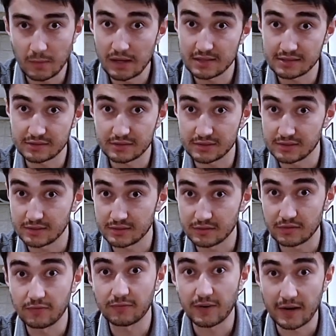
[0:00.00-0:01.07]
miles
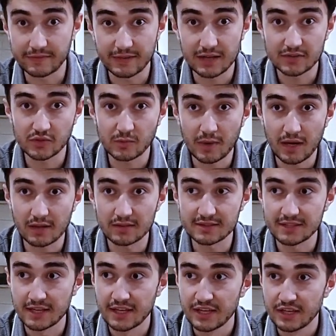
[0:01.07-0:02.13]
to 5,000 miles.